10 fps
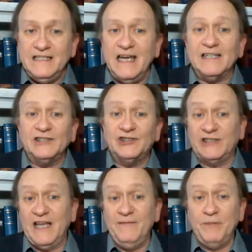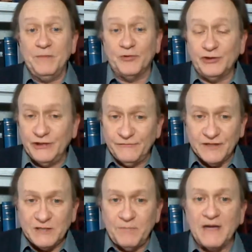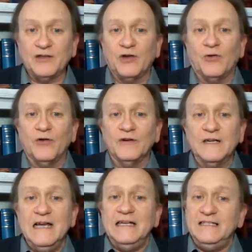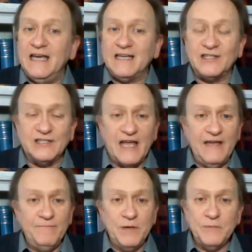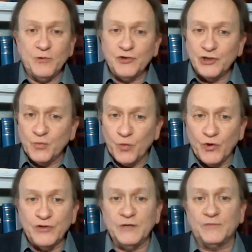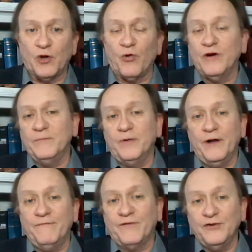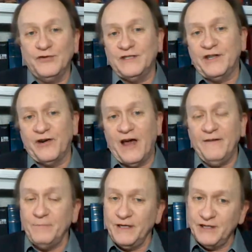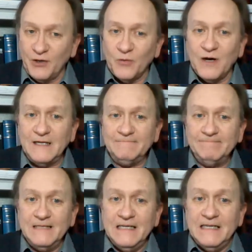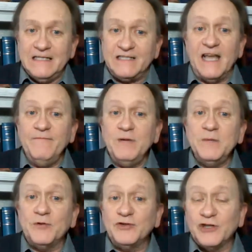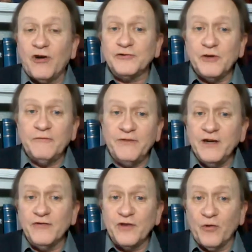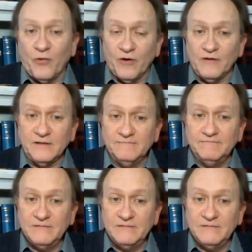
Yes, saved people should respect the Lord. Yes, saved people should worship the Lord and put him first in their life. But you know what? Saved people should also fear the Lord.